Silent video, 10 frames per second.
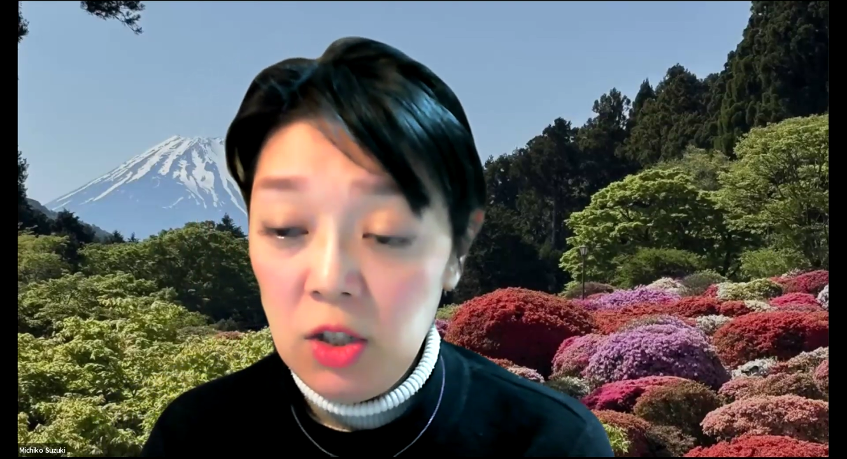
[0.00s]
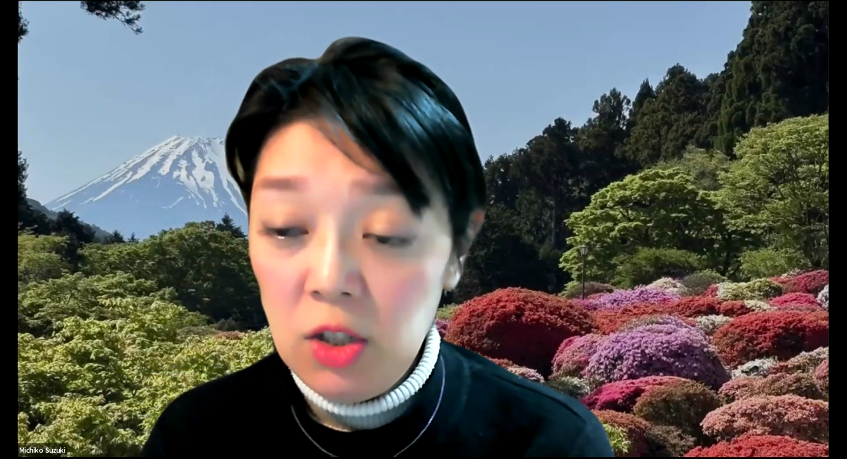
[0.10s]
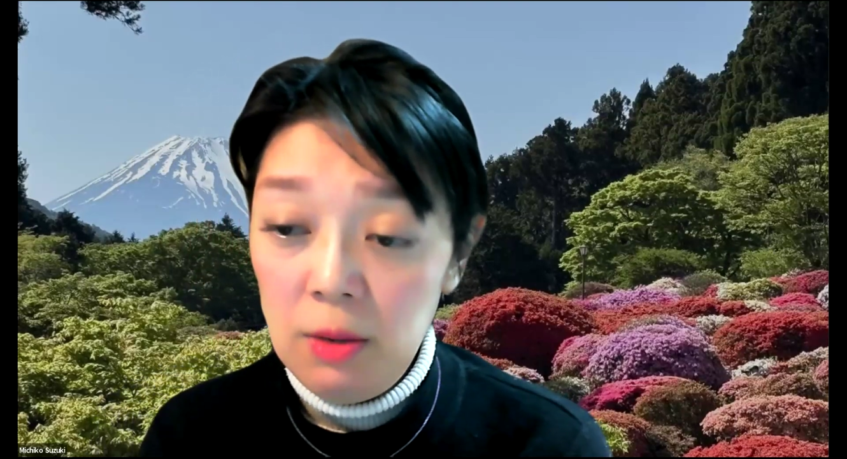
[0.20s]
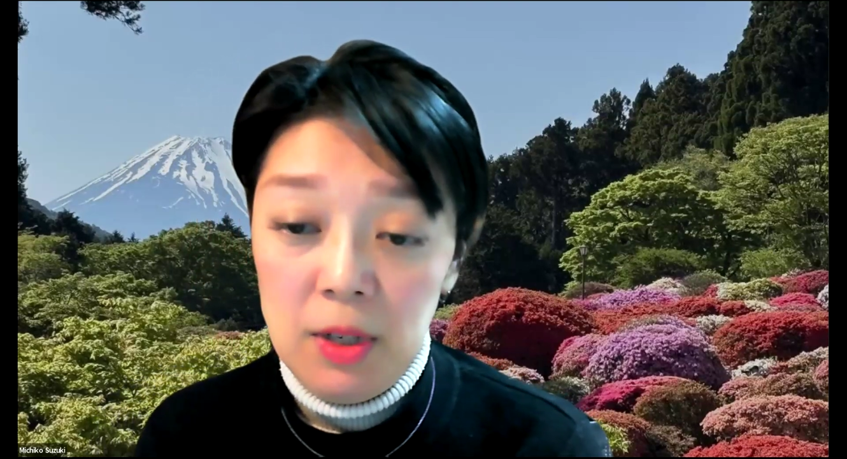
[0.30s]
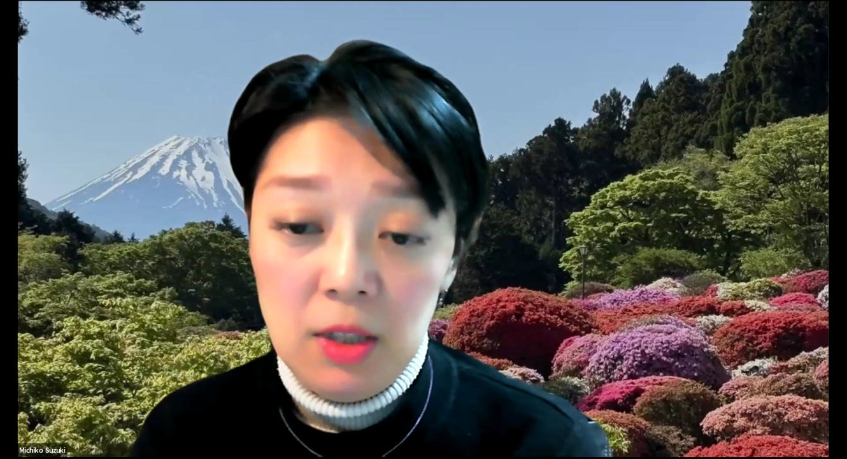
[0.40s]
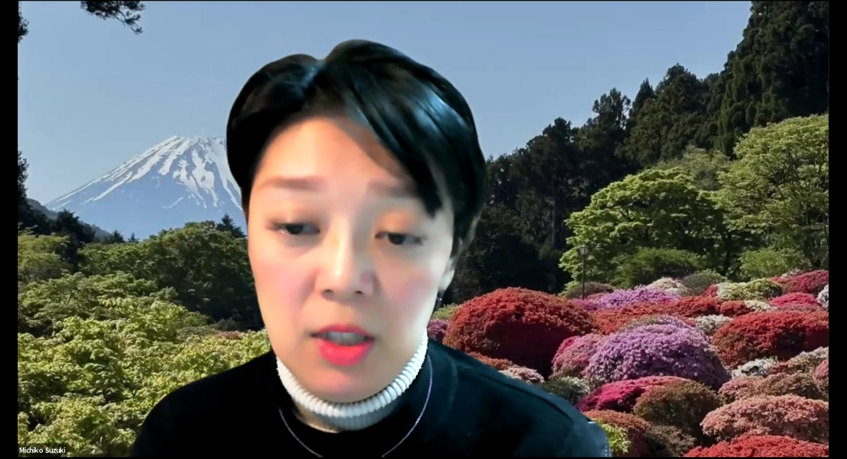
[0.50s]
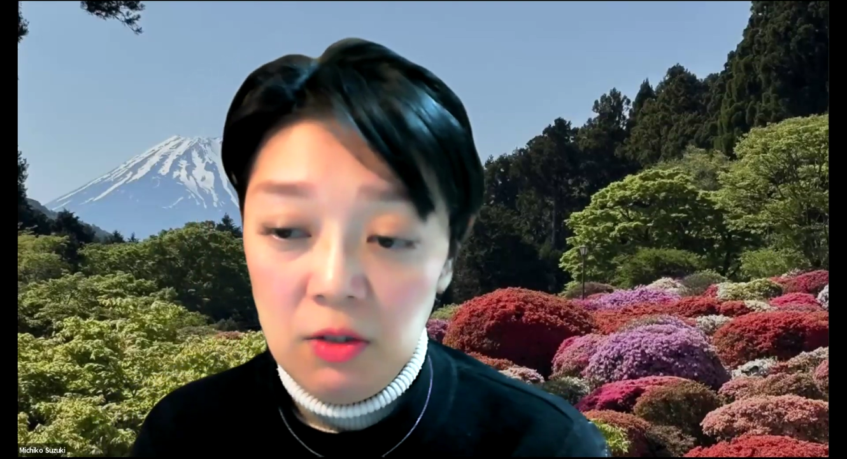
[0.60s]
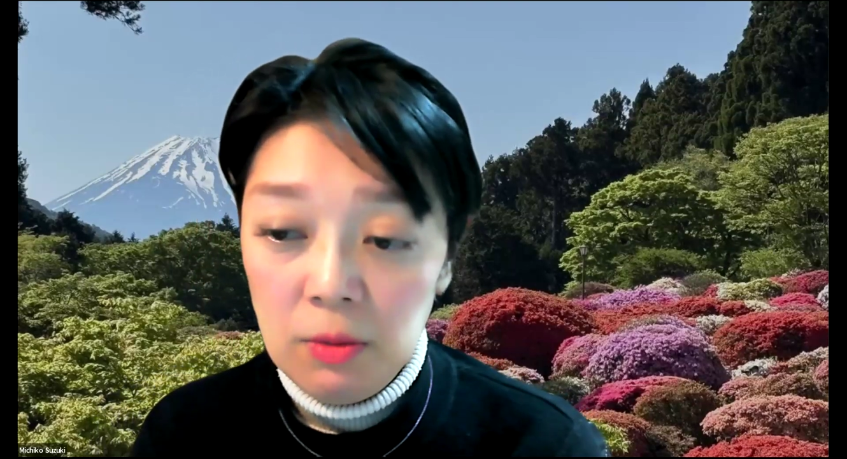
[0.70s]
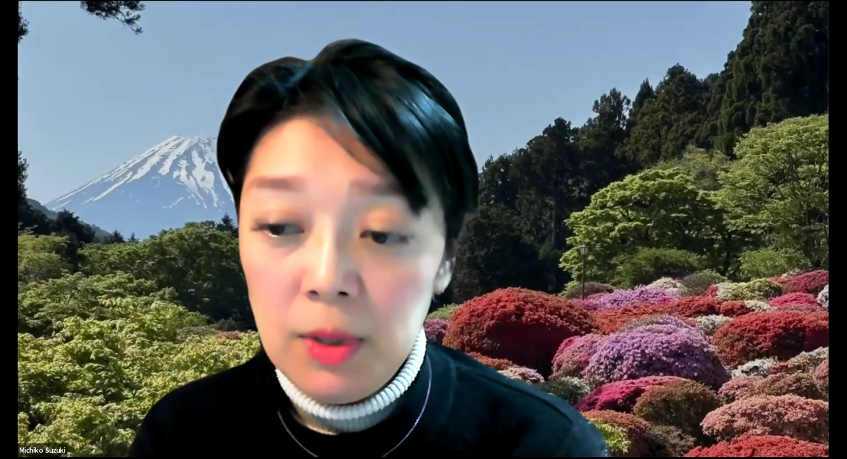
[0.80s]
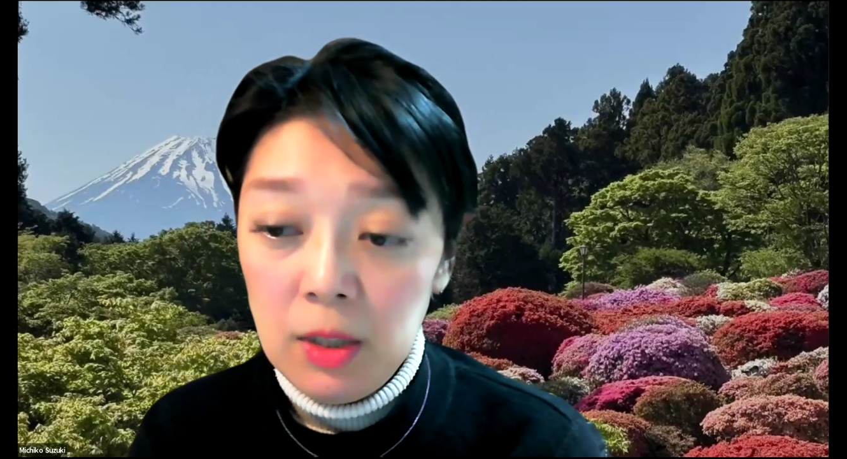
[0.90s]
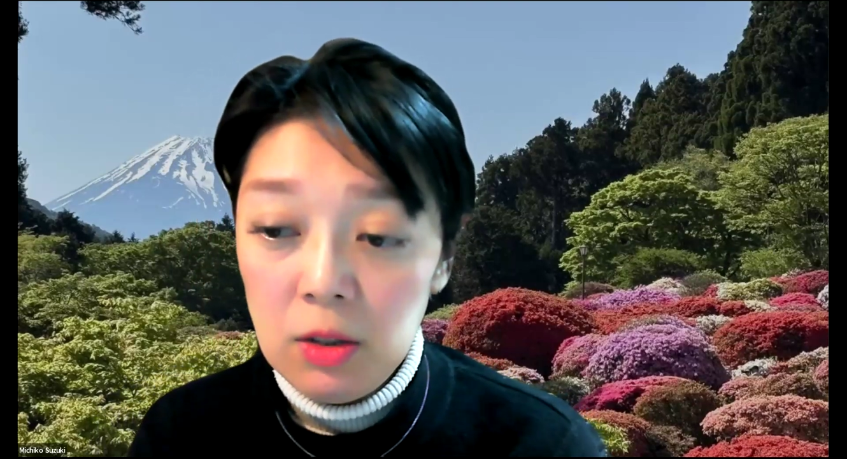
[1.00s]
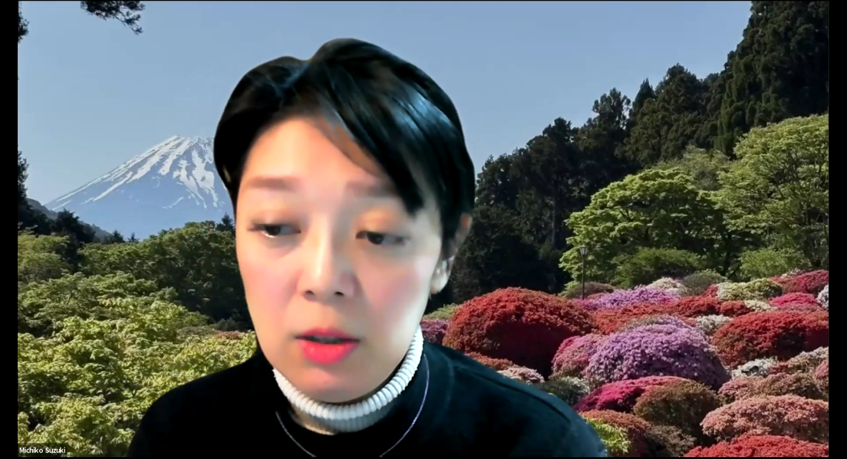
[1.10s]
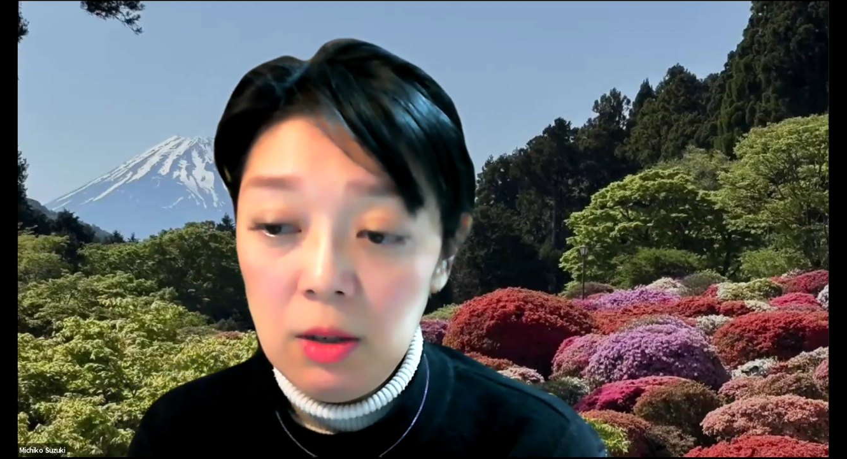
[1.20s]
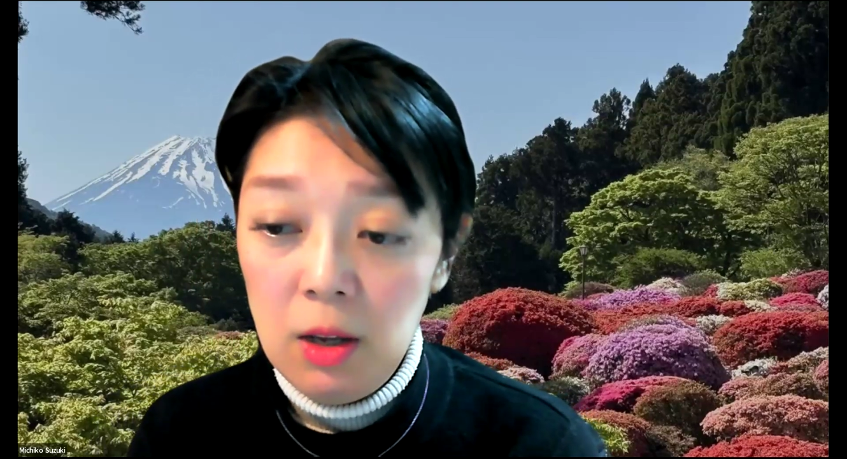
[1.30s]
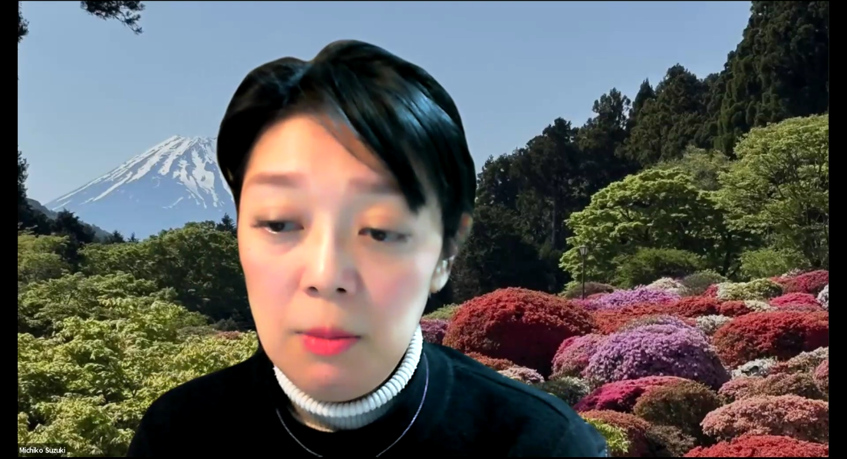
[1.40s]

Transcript: and Japanese government